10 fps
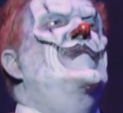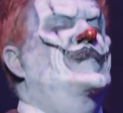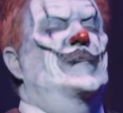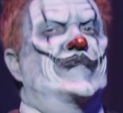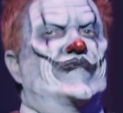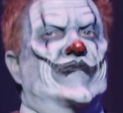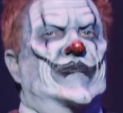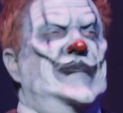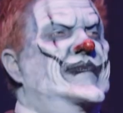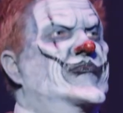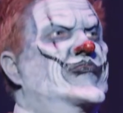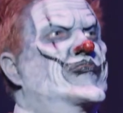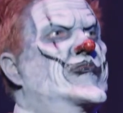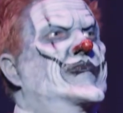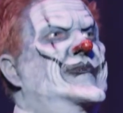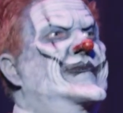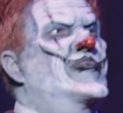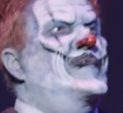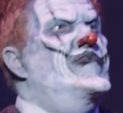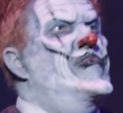that around.
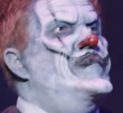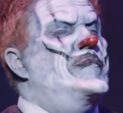leave it on your